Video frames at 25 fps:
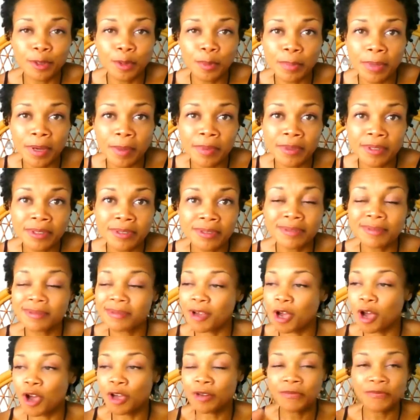we are
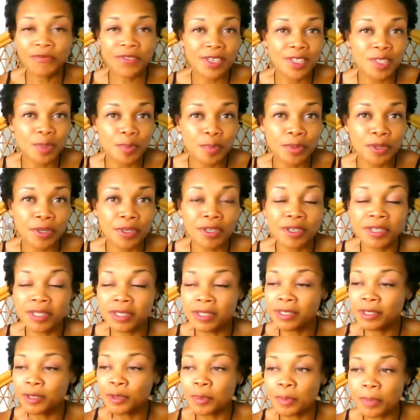going to co
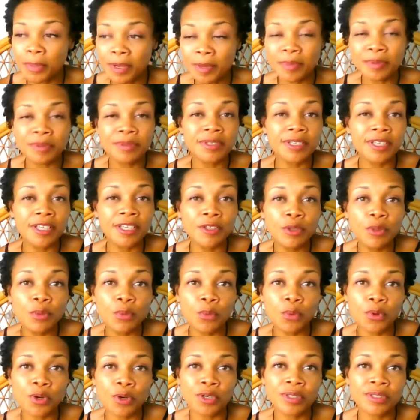nurture each other's
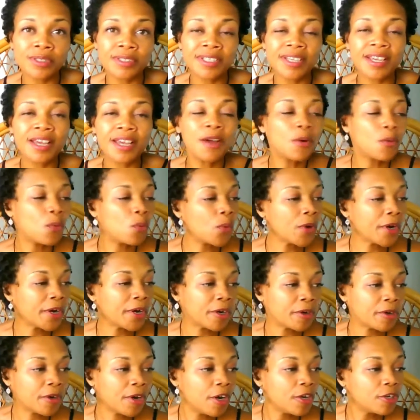desire
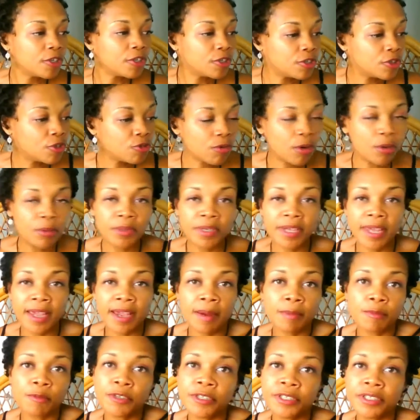and
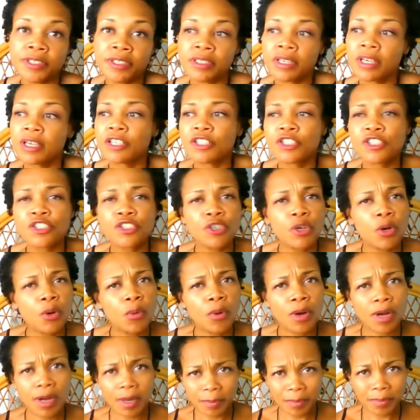be in
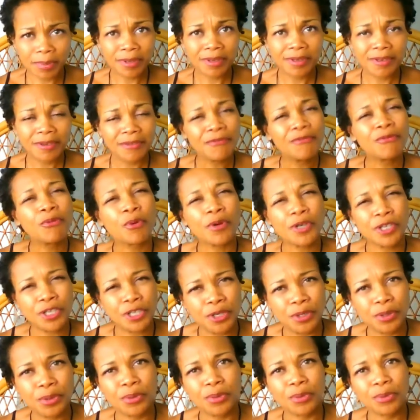agreement
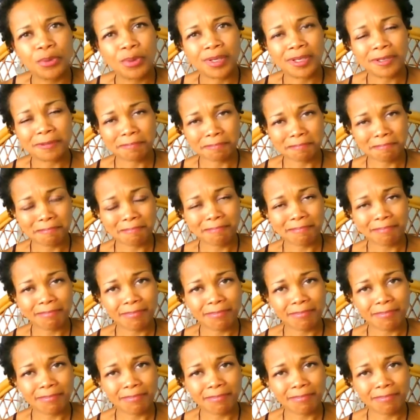with